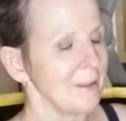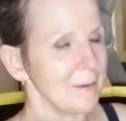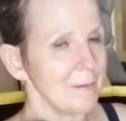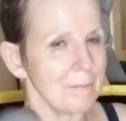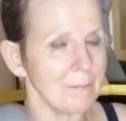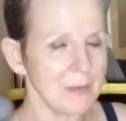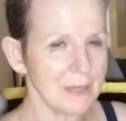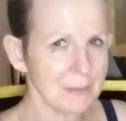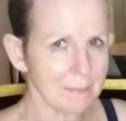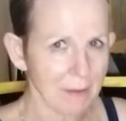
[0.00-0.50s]

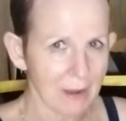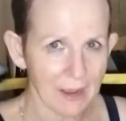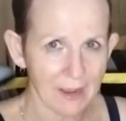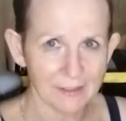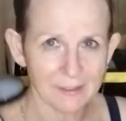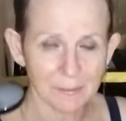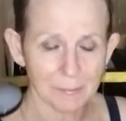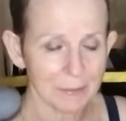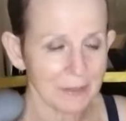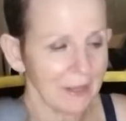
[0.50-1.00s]
Me and my
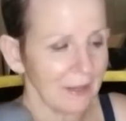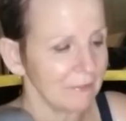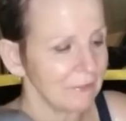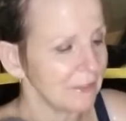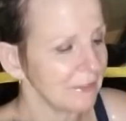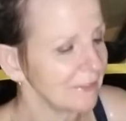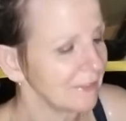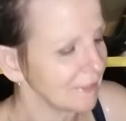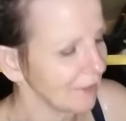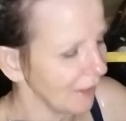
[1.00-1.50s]
husband have
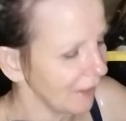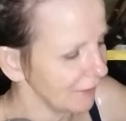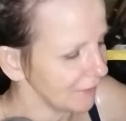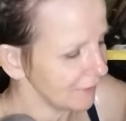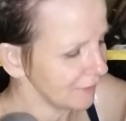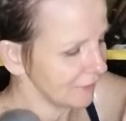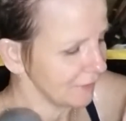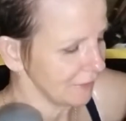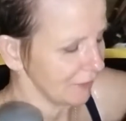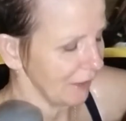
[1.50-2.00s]

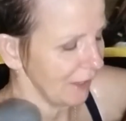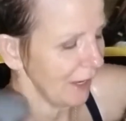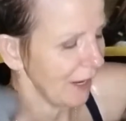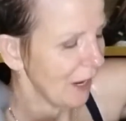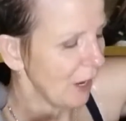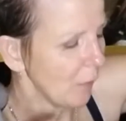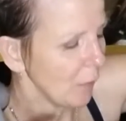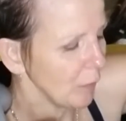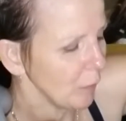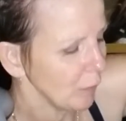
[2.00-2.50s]
discussed
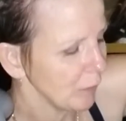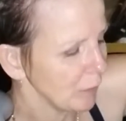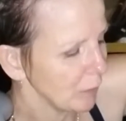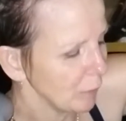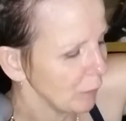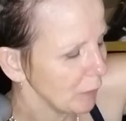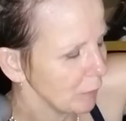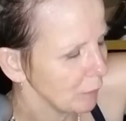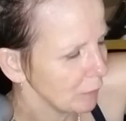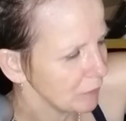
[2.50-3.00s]
how
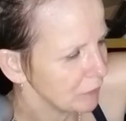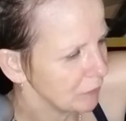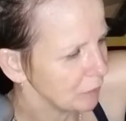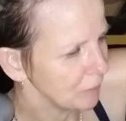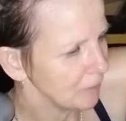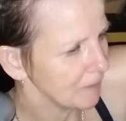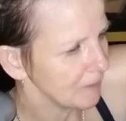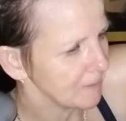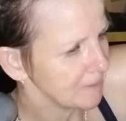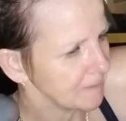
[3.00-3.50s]
we would do
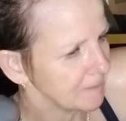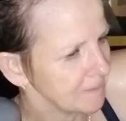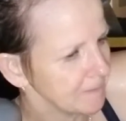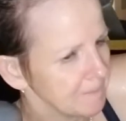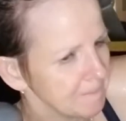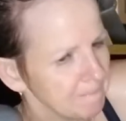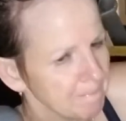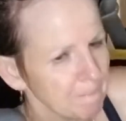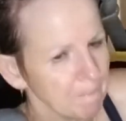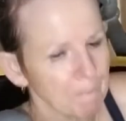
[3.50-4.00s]
this
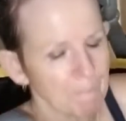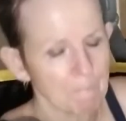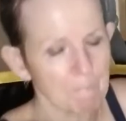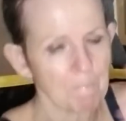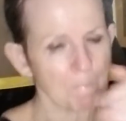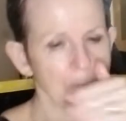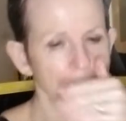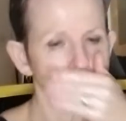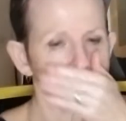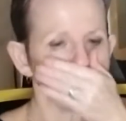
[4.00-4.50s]

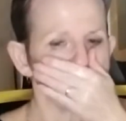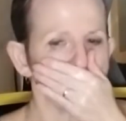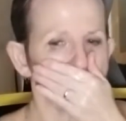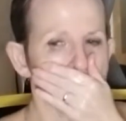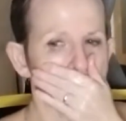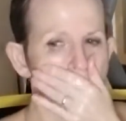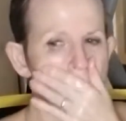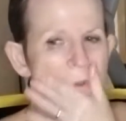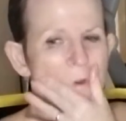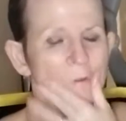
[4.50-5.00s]

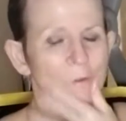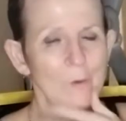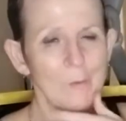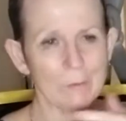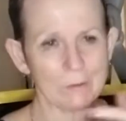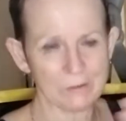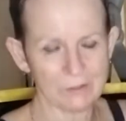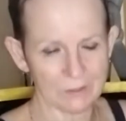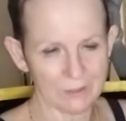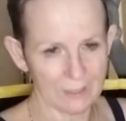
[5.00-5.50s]
if we
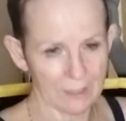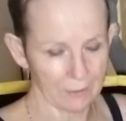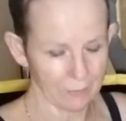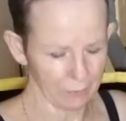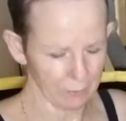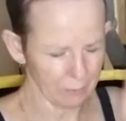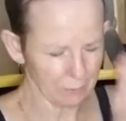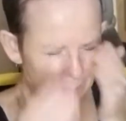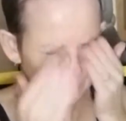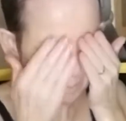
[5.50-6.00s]
were
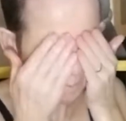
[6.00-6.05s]
together.